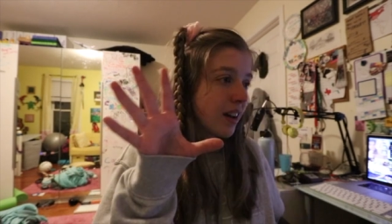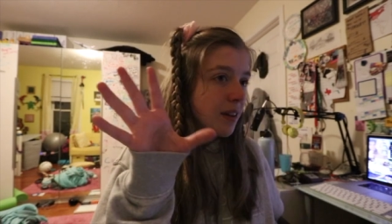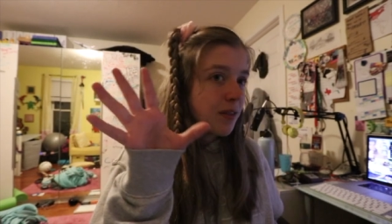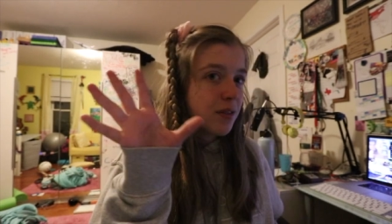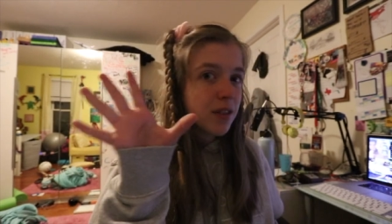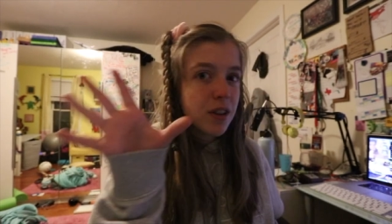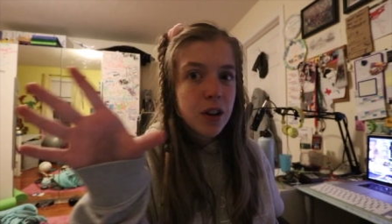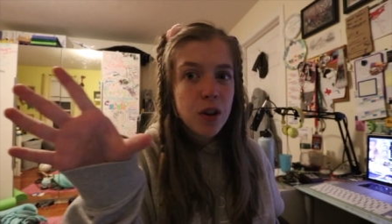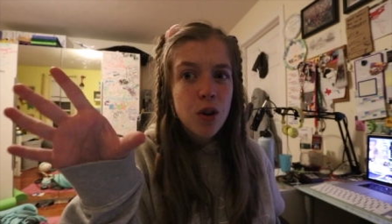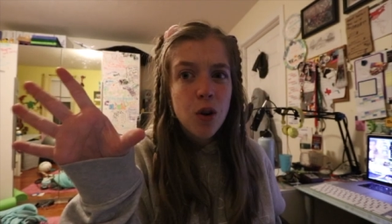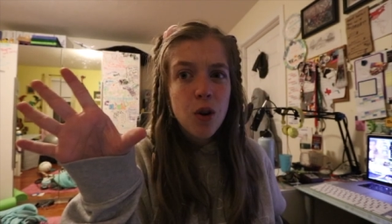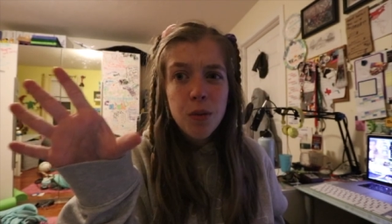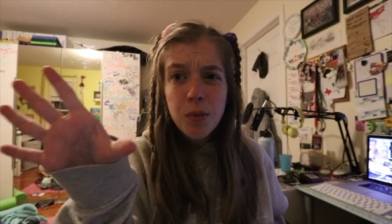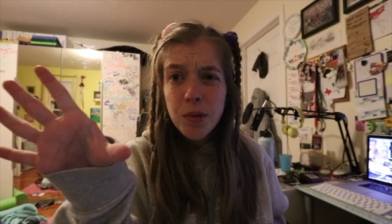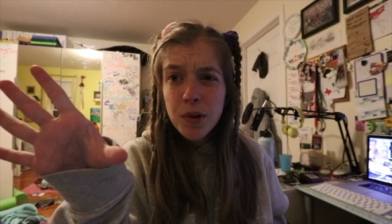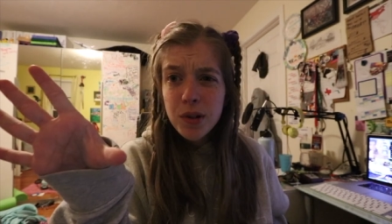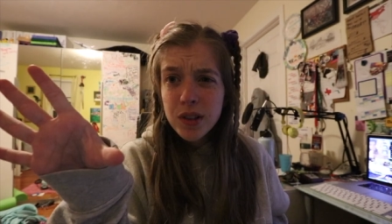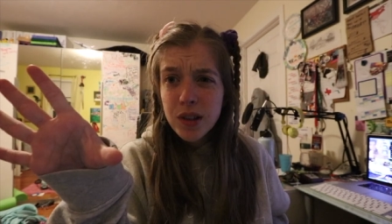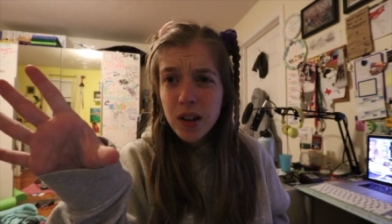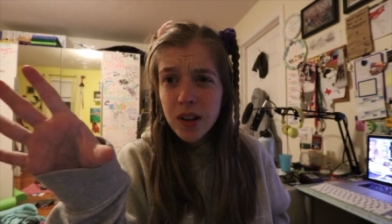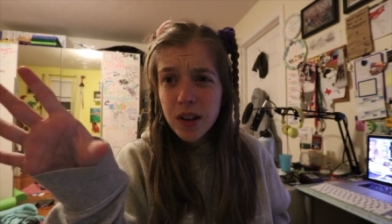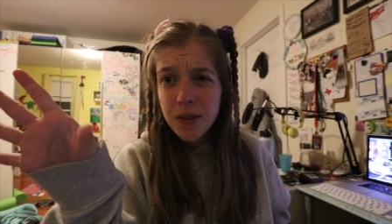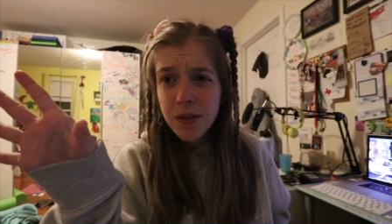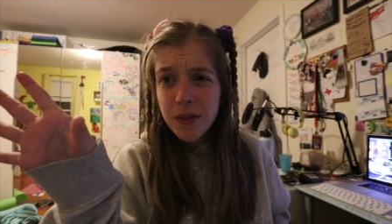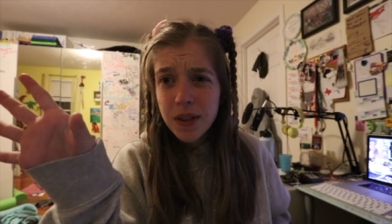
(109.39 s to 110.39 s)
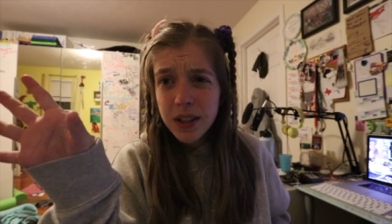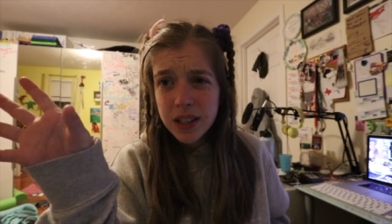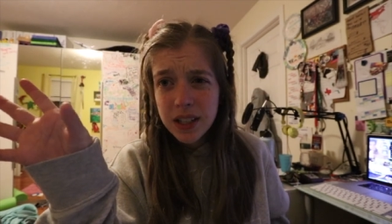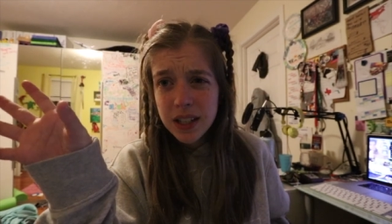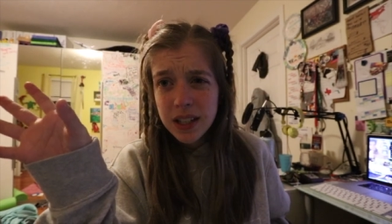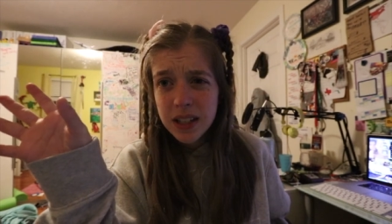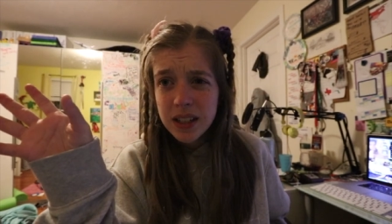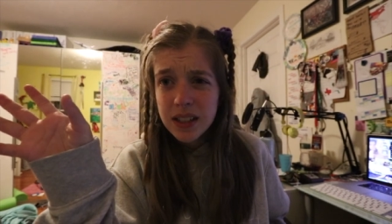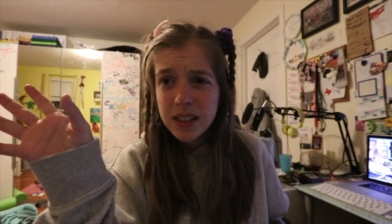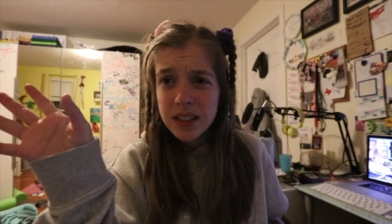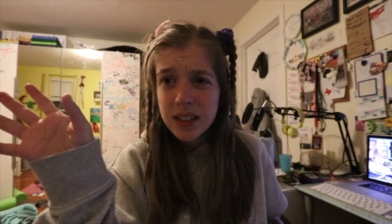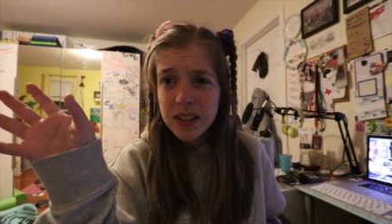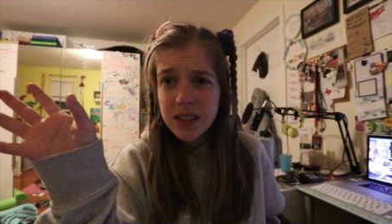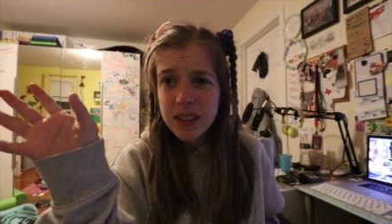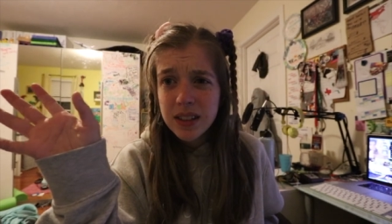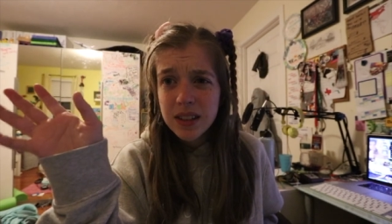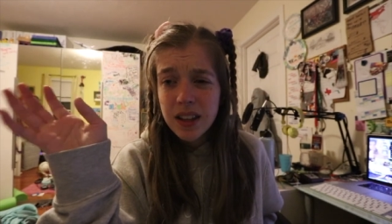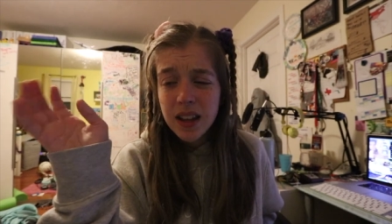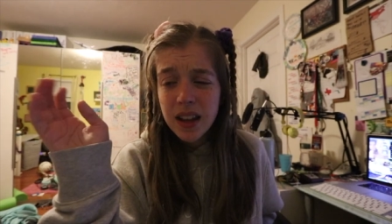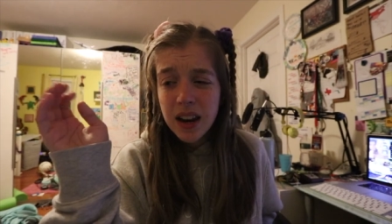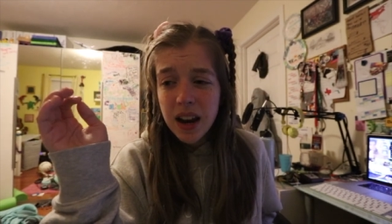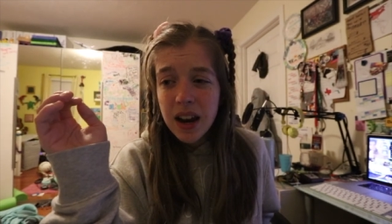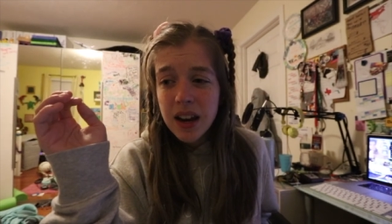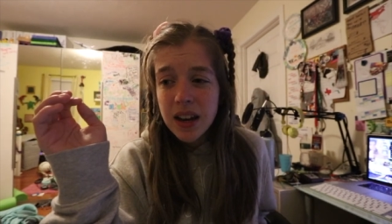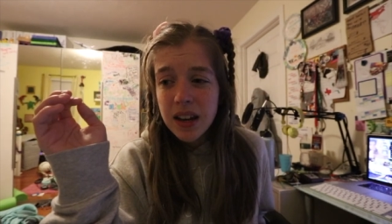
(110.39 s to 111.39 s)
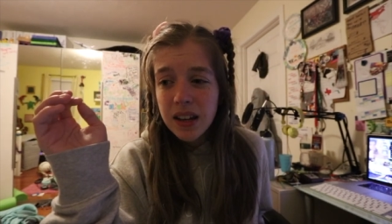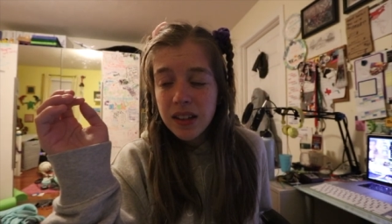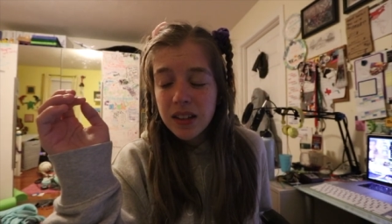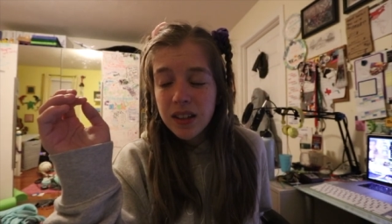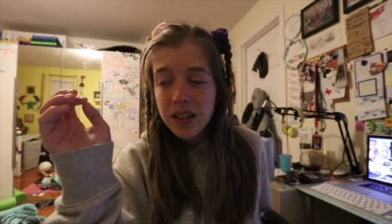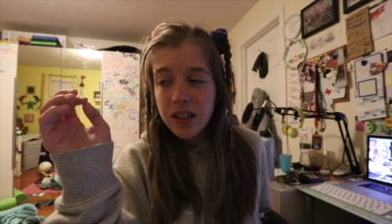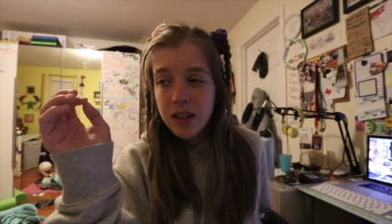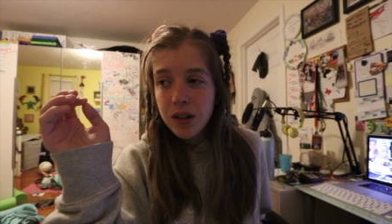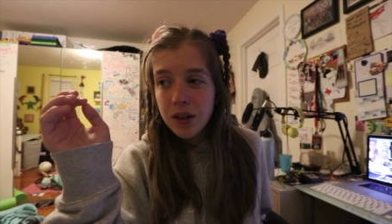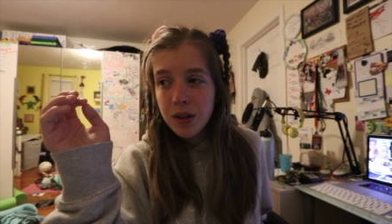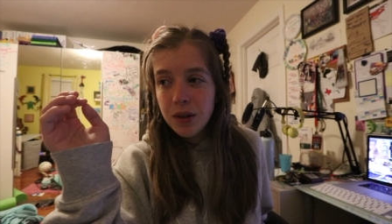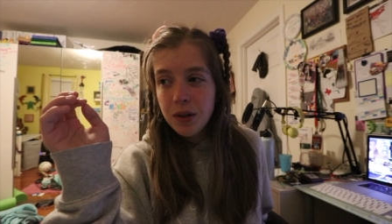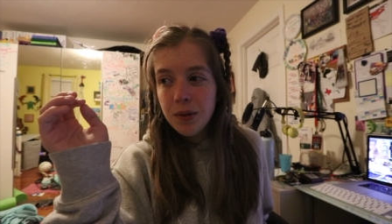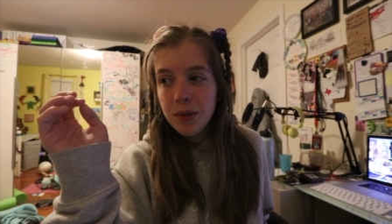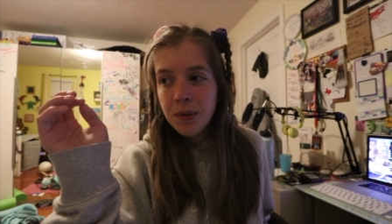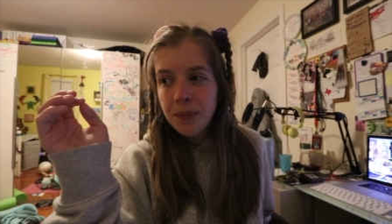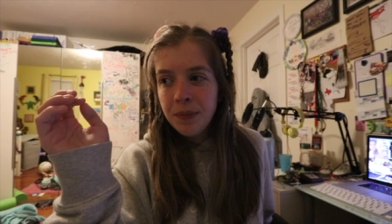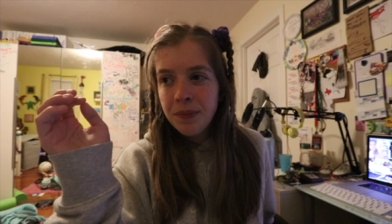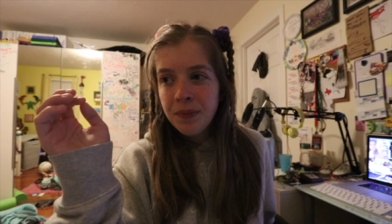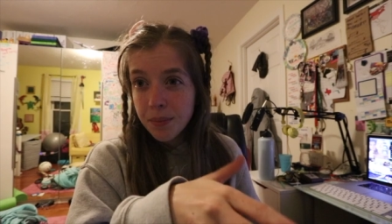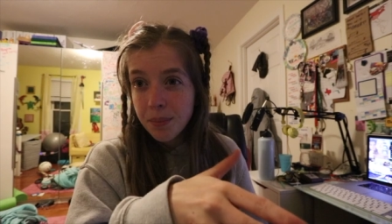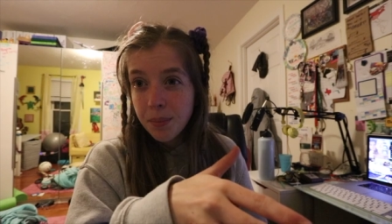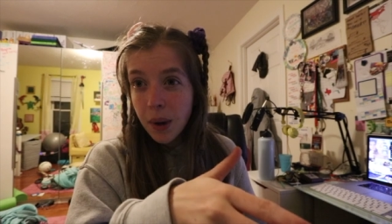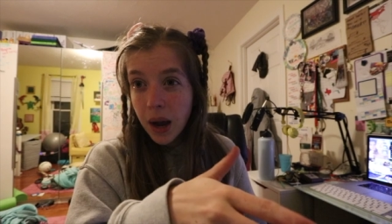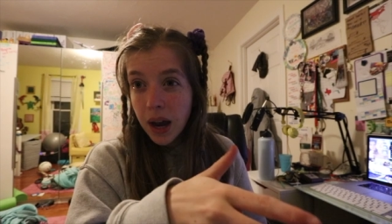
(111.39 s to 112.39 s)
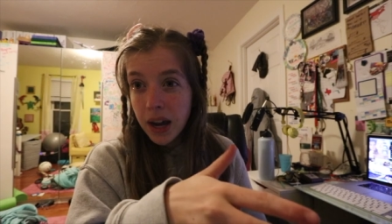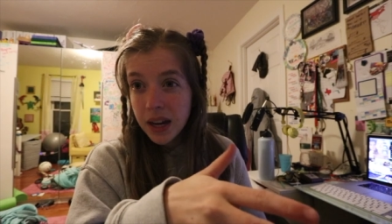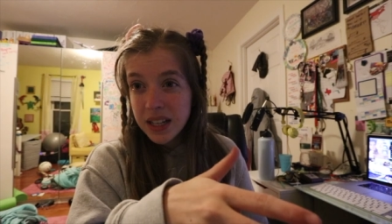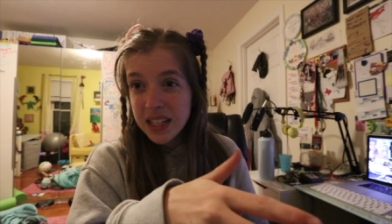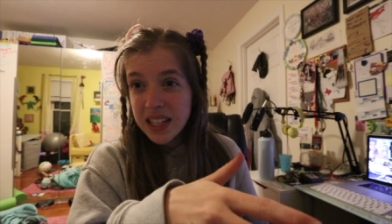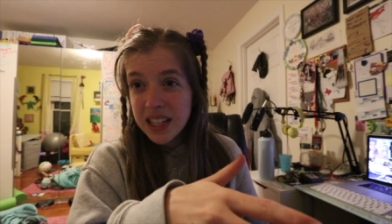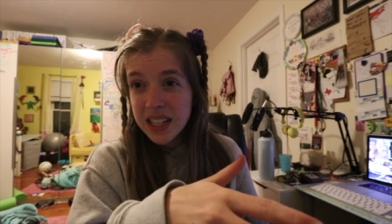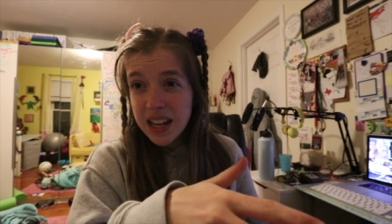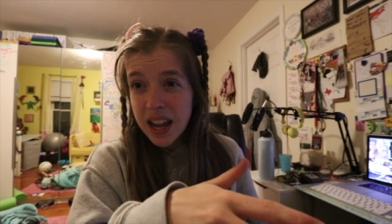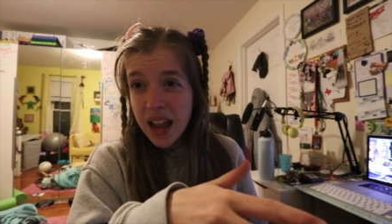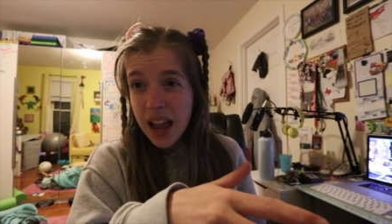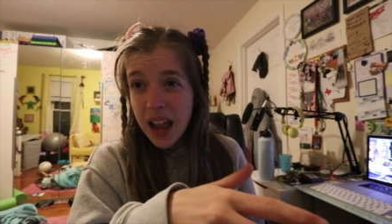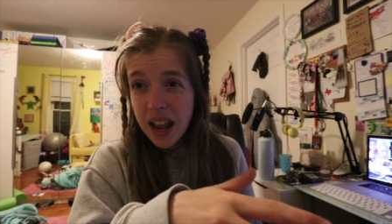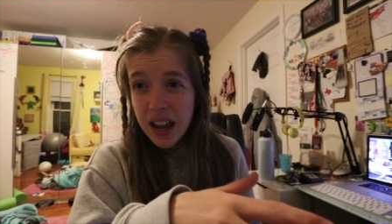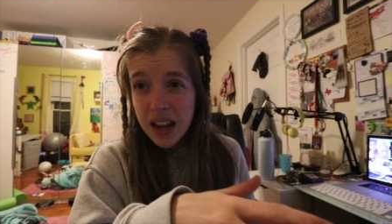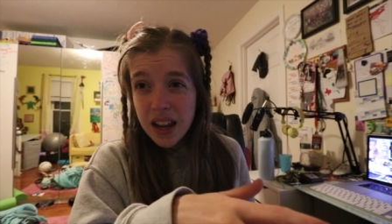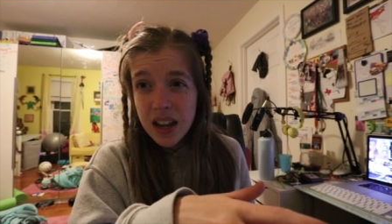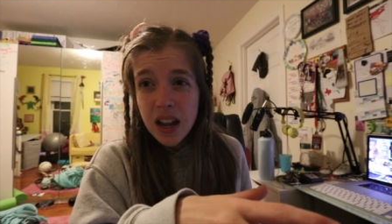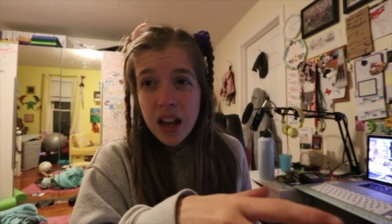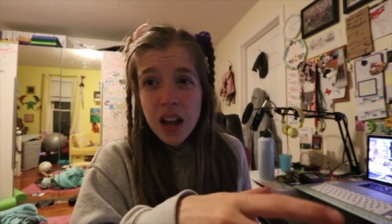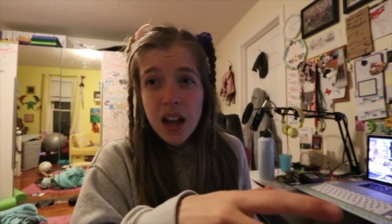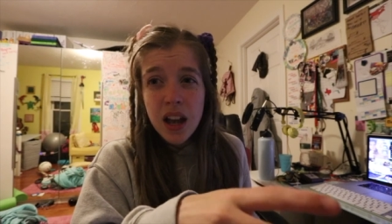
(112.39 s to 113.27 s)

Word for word: I've done almost all the physics that I need to do by today.